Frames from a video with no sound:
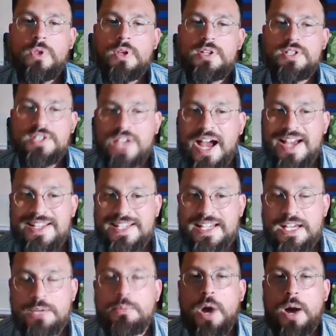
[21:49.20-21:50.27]
sizing
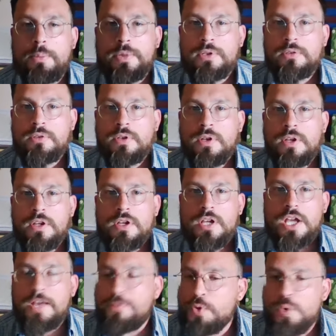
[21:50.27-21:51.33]
him up,
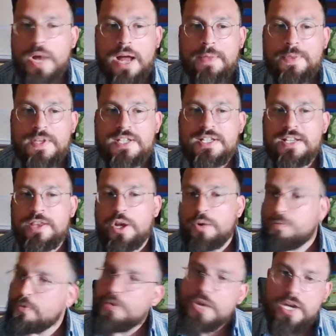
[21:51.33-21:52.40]
if you got these in there
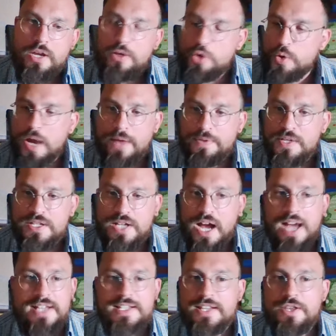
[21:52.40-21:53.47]
for the, you got these
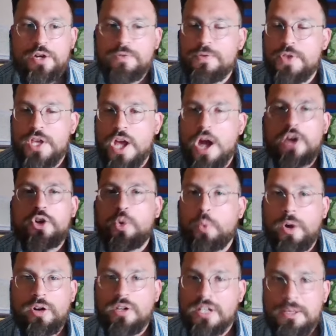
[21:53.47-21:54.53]
guys in there for the
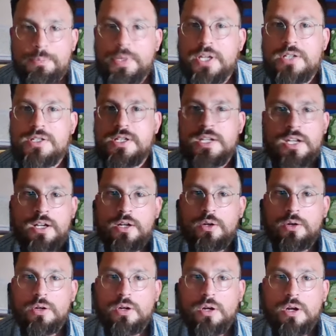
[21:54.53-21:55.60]
underwear Olympics,
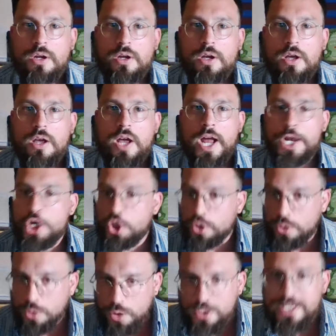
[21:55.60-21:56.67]
and you're
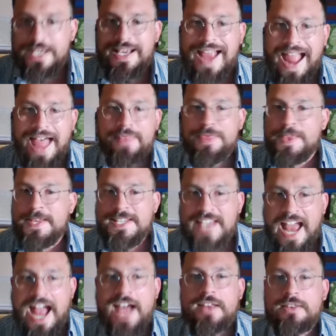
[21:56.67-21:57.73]
looking at these
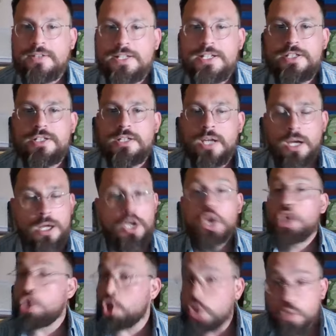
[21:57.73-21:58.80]
athletes,
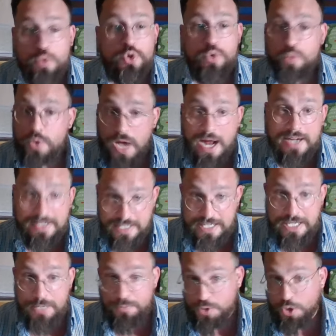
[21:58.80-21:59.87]
you do not
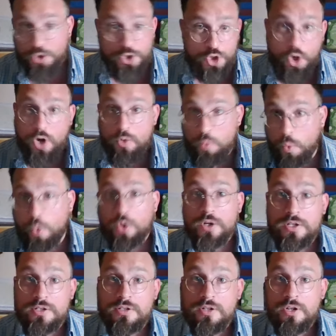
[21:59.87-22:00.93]
keep Tershawn
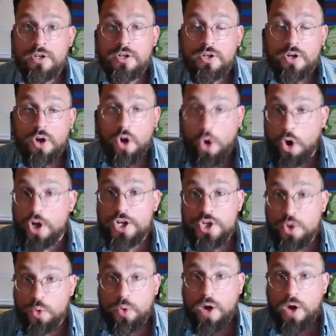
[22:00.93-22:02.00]
Wharton on your